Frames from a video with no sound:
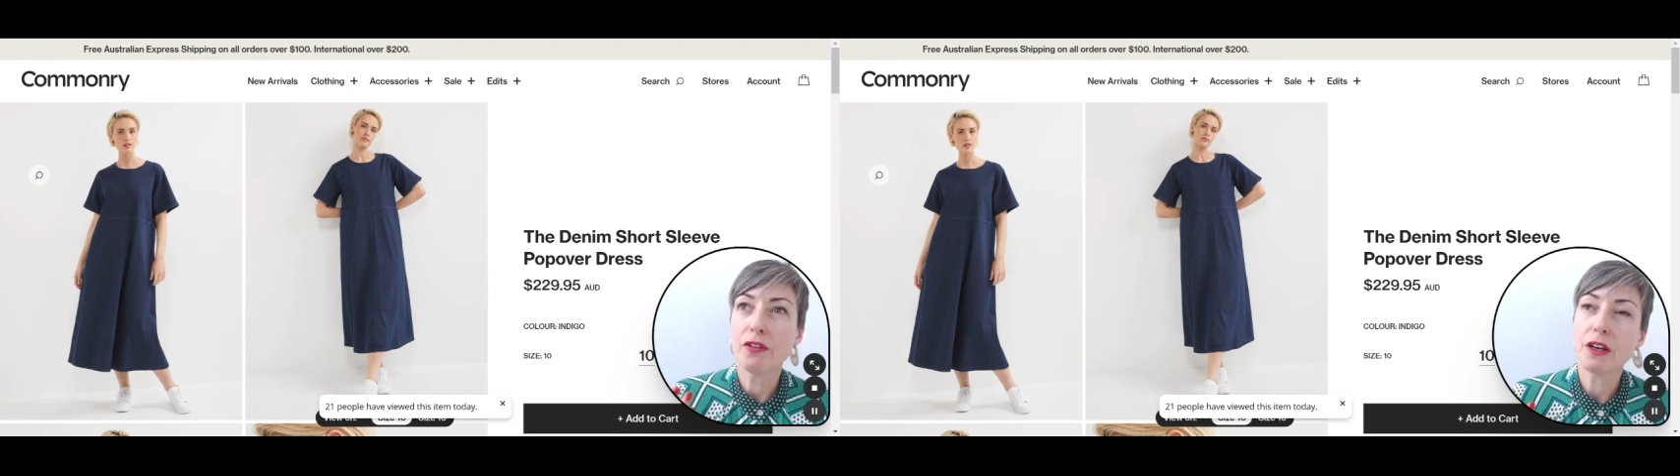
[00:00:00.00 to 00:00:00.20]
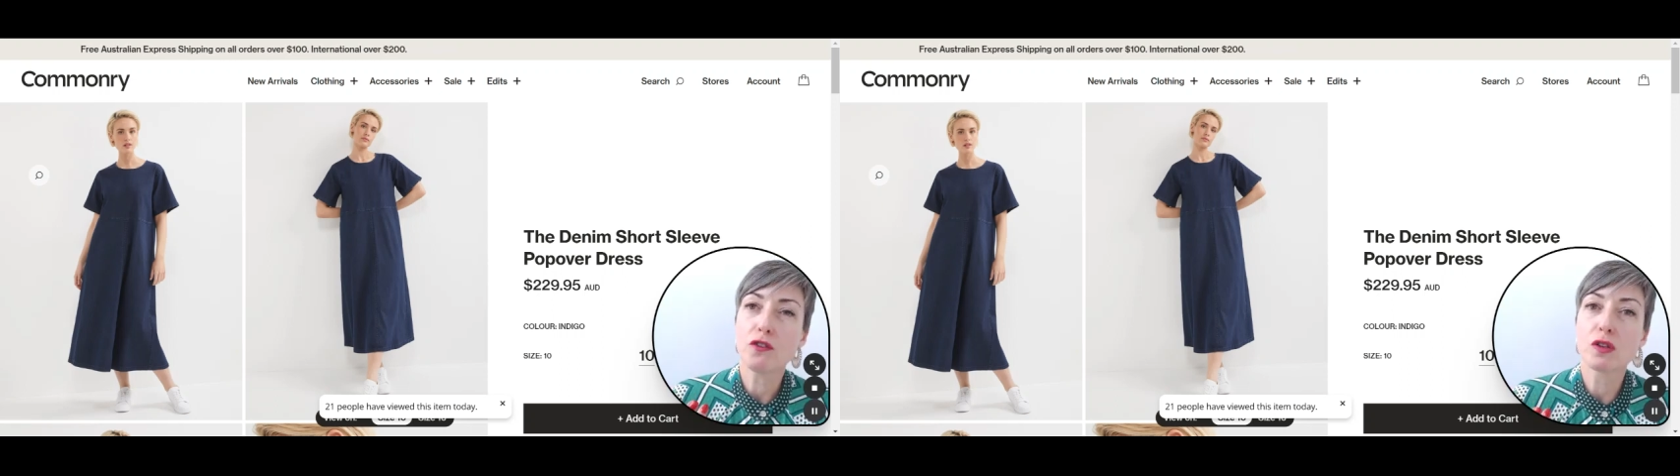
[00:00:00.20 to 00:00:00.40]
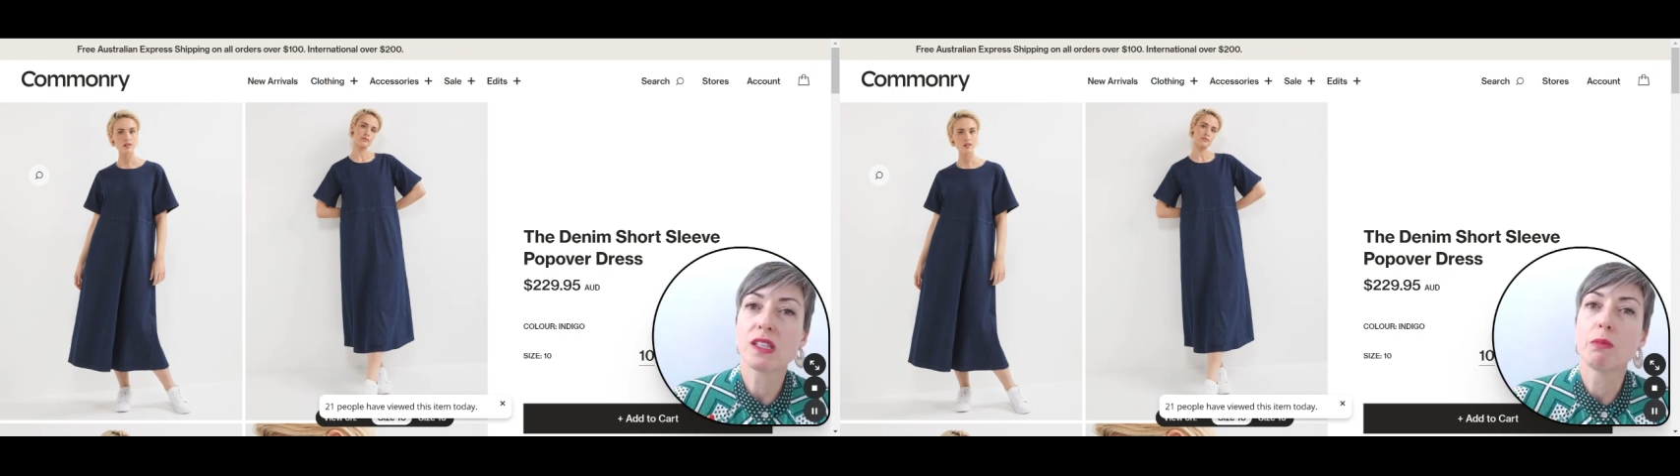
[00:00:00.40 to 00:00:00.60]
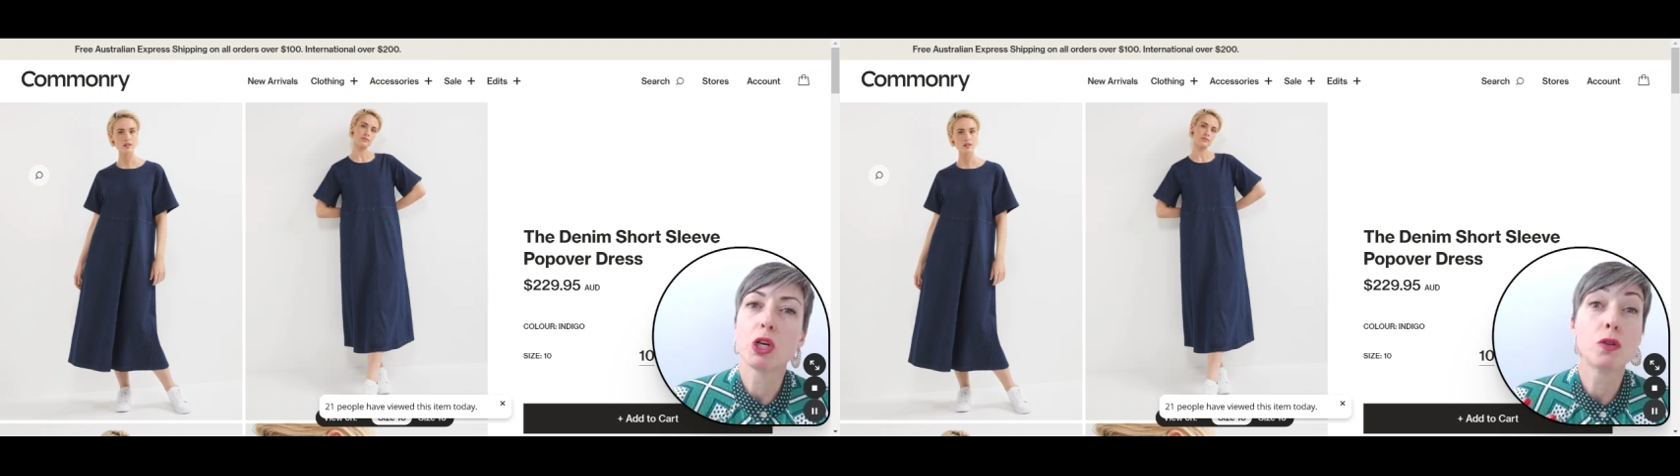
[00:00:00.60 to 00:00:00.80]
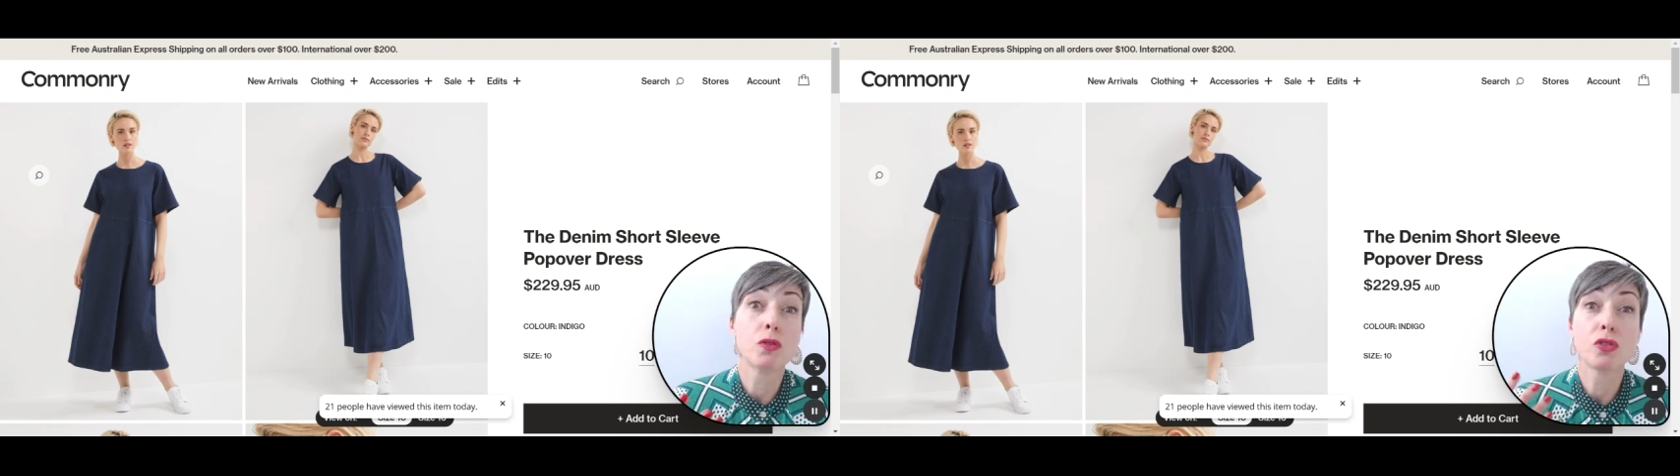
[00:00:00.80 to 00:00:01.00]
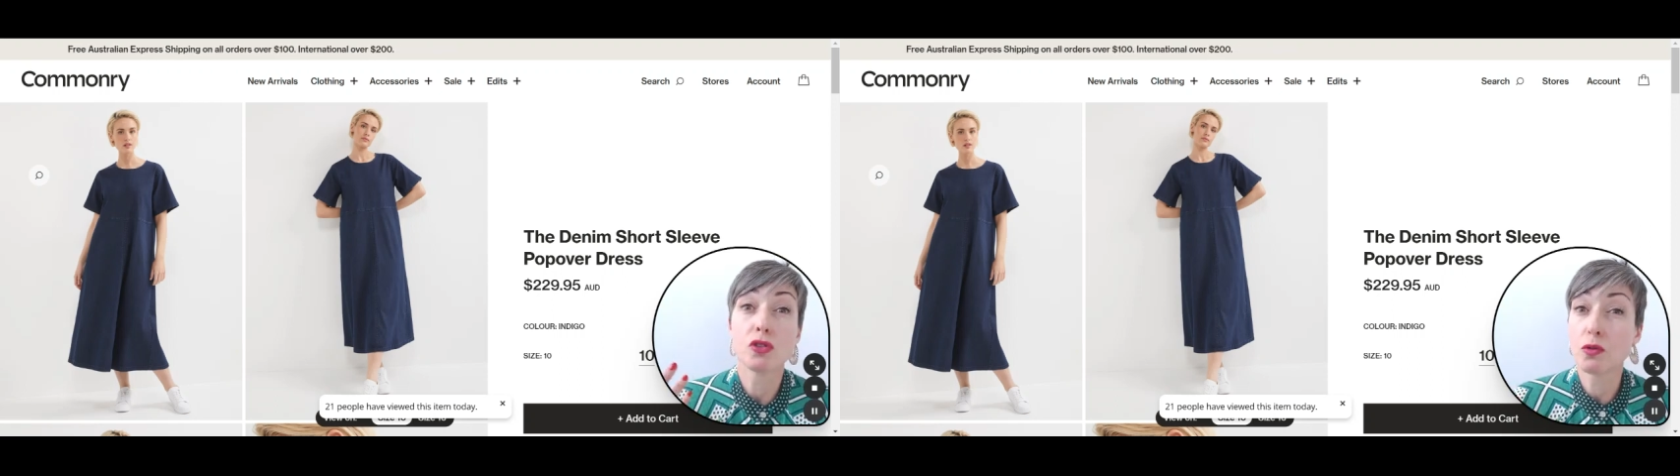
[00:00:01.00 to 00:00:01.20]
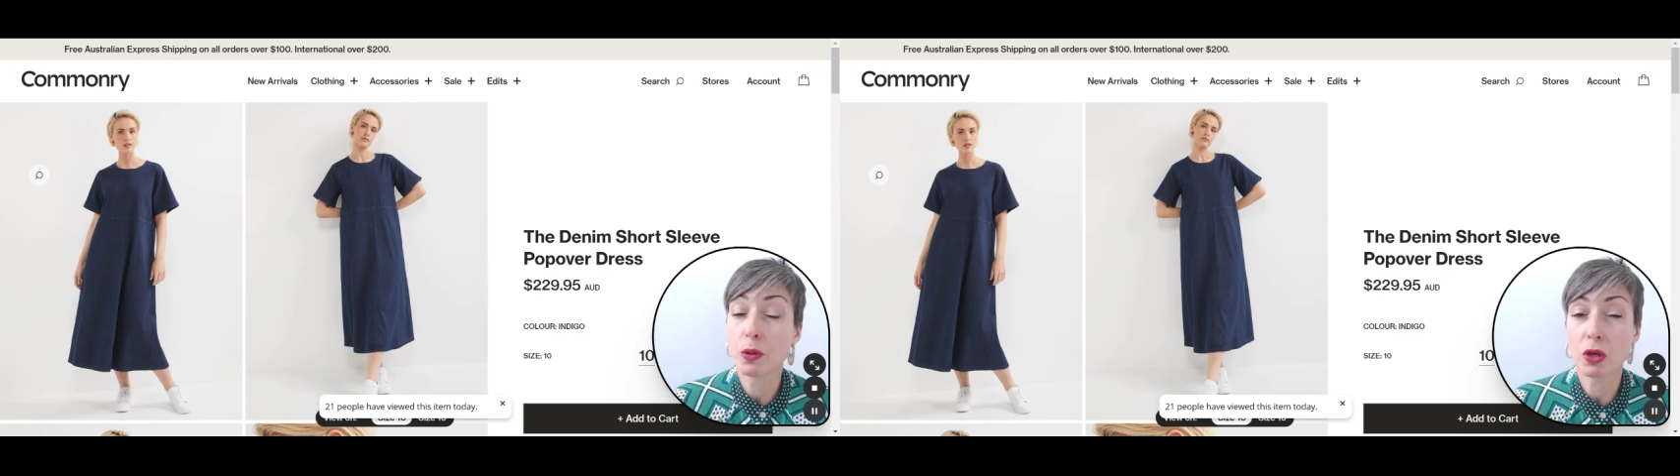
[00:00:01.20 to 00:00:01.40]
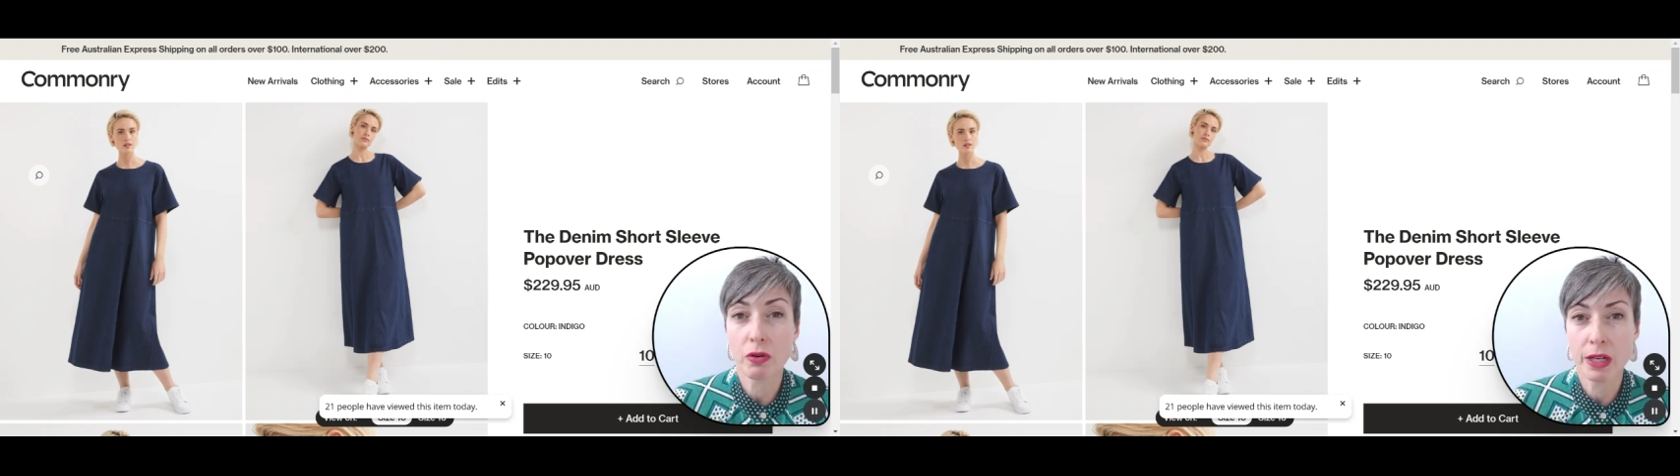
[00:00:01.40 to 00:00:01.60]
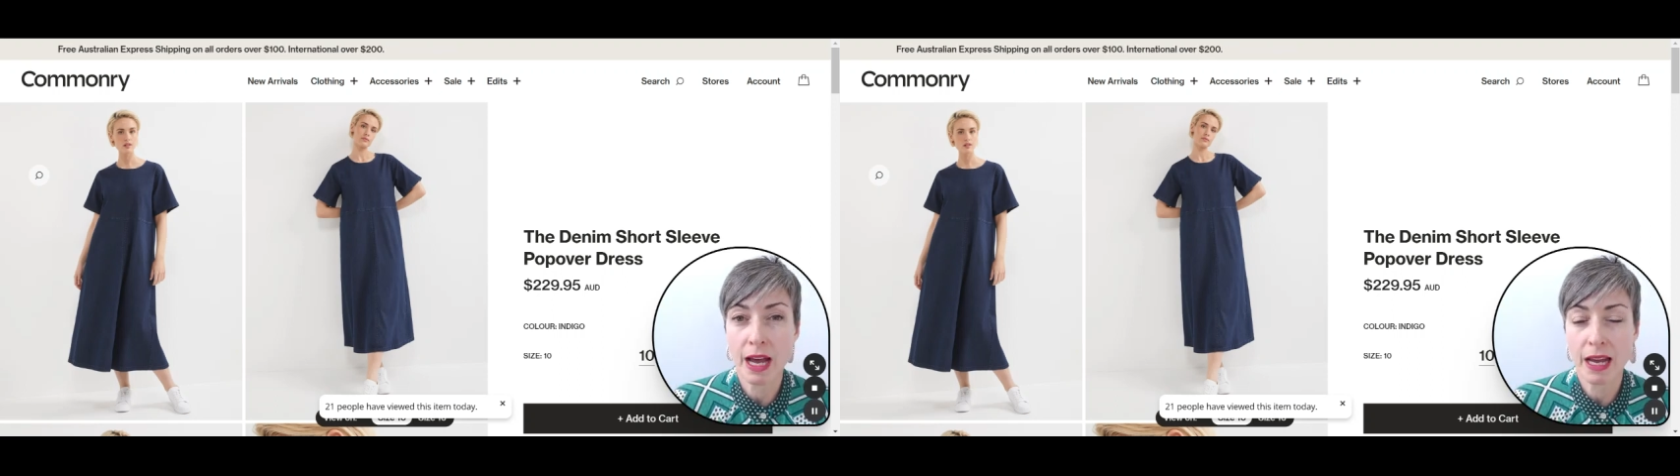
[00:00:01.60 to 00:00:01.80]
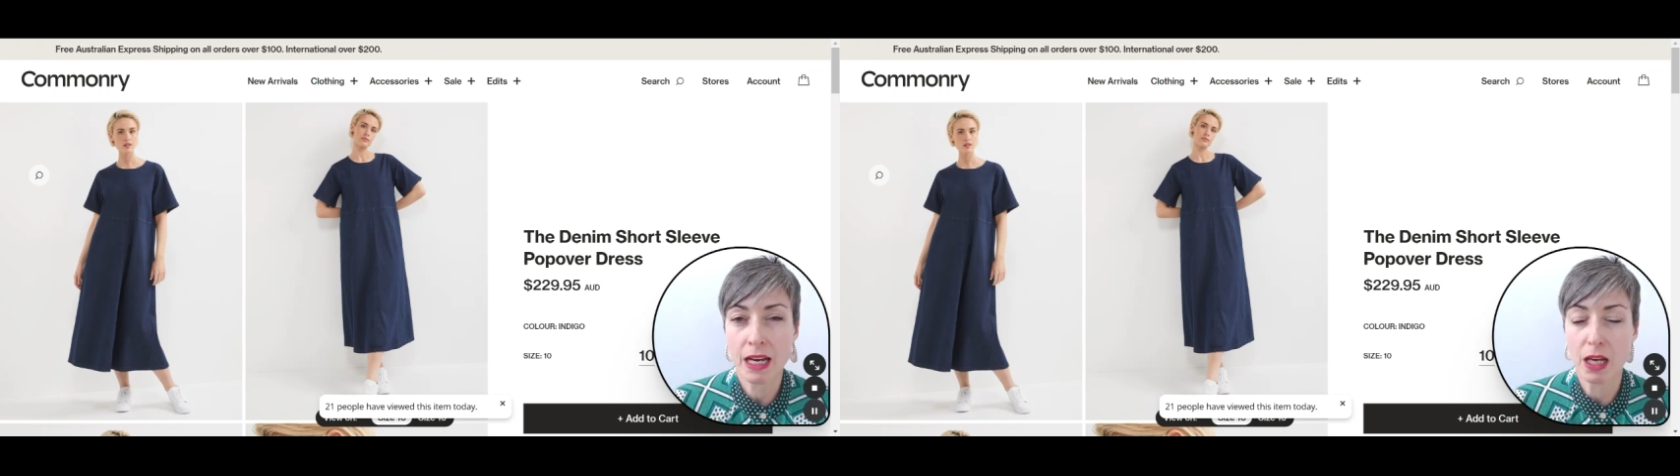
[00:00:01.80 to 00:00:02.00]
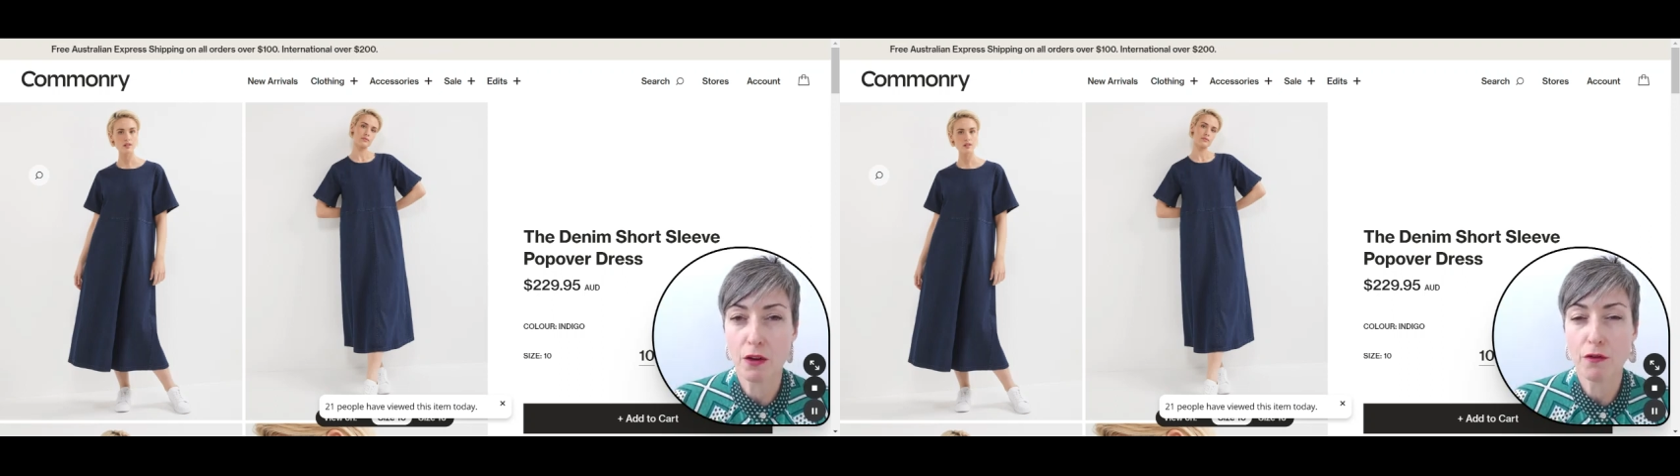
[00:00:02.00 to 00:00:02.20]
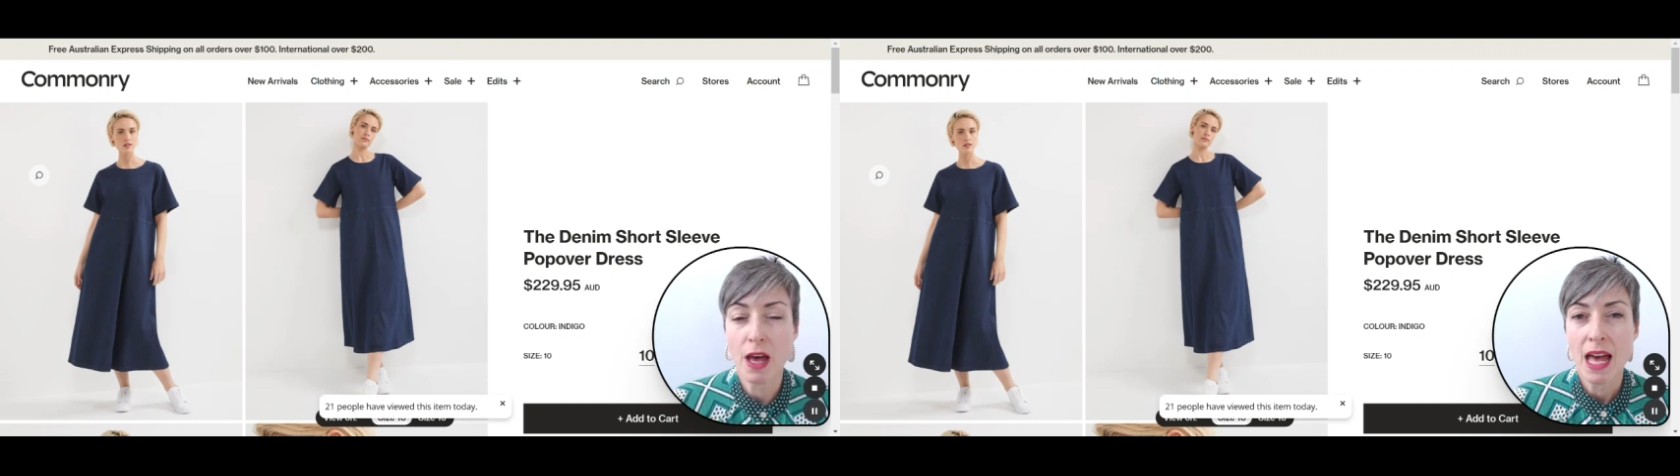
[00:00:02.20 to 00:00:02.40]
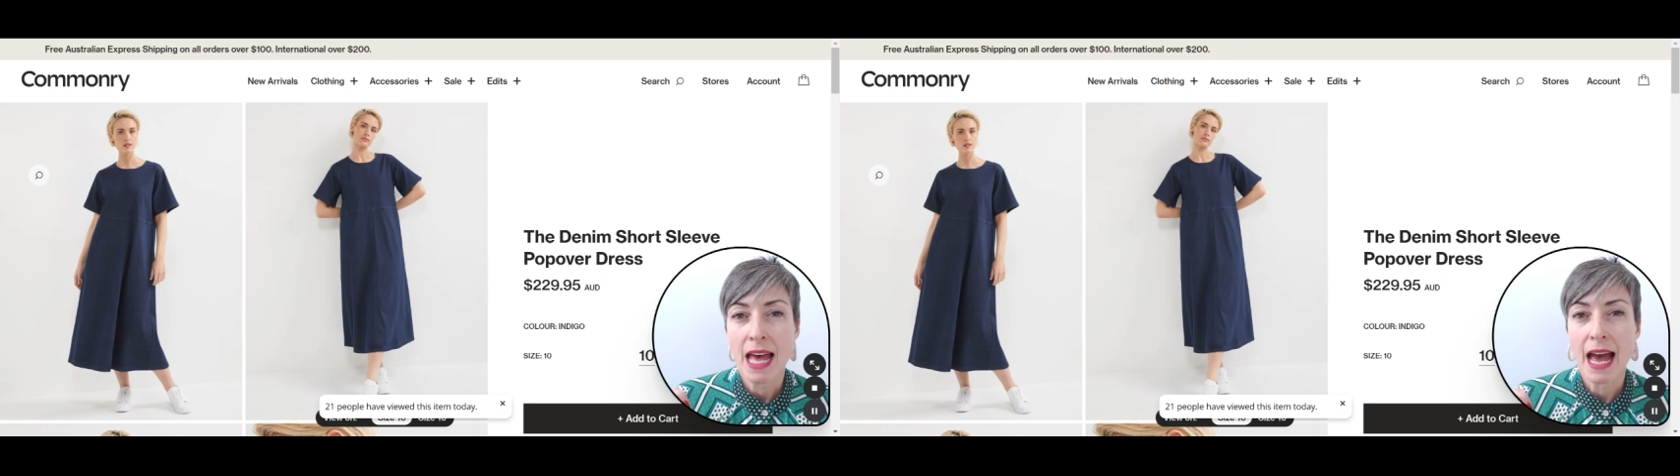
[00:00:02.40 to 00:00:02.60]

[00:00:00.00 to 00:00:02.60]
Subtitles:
often if you're someone who's super creative